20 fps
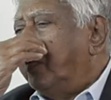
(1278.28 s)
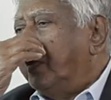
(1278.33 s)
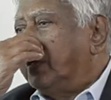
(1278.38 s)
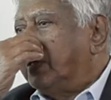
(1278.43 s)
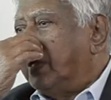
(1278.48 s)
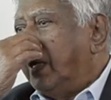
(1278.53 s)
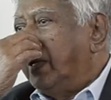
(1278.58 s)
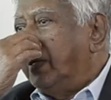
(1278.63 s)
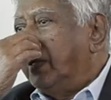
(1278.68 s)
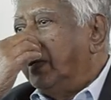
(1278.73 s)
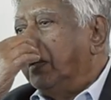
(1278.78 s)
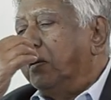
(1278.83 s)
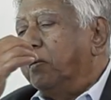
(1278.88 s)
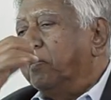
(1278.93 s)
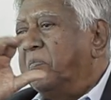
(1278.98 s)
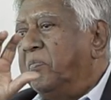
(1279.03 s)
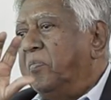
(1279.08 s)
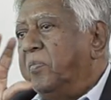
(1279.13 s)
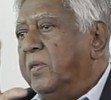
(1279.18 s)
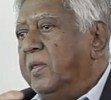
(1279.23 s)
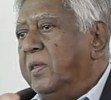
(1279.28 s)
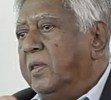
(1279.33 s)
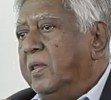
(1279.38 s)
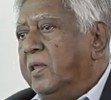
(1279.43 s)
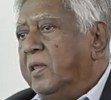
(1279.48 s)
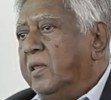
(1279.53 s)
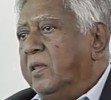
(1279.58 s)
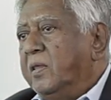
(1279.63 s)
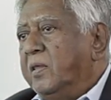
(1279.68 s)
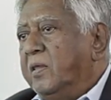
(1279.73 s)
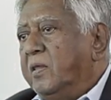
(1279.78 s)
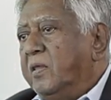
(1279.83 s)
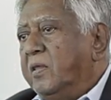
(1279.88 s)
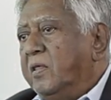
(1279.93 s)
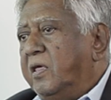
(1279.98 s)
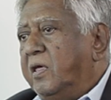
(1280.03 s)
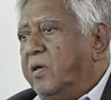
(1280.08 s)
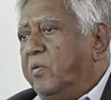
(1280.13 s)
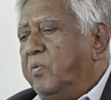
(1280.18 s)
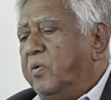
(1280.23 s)
decided
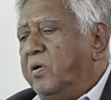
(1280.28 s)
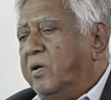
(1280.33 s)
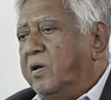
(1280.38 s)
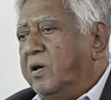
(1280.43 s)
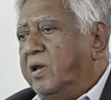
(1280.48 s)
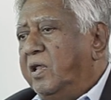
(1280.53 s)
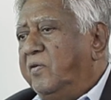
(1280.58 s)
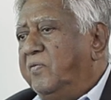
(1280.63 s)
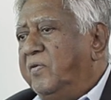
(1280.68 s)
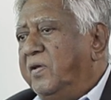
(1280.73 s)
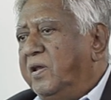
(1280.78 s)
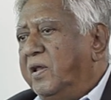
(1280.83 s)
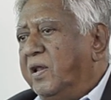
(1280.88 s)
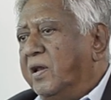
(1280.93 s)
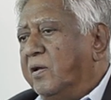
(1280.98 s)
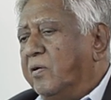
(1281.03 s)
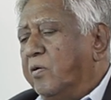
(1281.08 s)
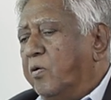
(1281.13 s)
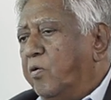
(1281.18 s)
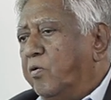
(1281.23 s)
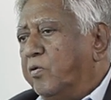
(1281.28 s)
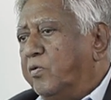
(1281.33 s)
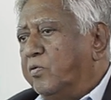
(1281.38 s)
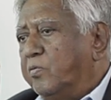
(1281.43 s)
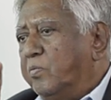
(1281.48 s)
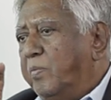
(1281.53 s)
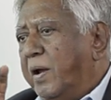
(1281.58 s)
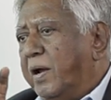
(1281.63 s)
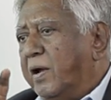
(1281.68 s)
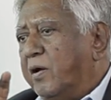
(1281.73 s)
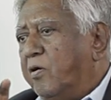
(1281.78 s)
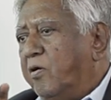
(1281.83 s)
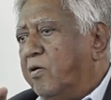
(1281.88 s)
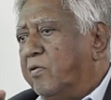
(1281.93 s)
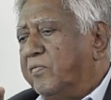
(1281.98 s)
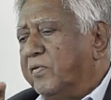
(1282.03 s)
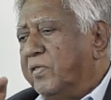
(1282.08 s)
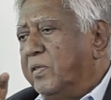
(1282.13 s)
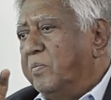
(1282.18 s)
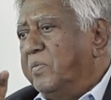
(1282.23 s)
he will leave it and go to Bangkok
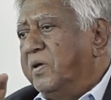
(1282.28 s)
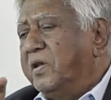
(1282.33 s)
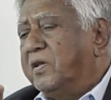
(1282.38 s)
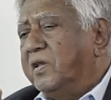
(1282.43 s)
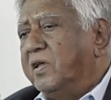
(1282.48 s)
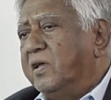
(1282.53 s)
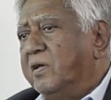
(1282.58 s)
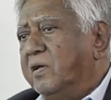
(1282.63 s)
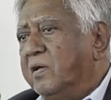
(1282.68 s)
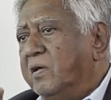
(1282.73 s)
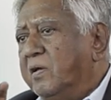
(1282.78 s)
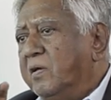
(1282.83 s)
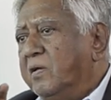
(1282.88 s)
for the meeting.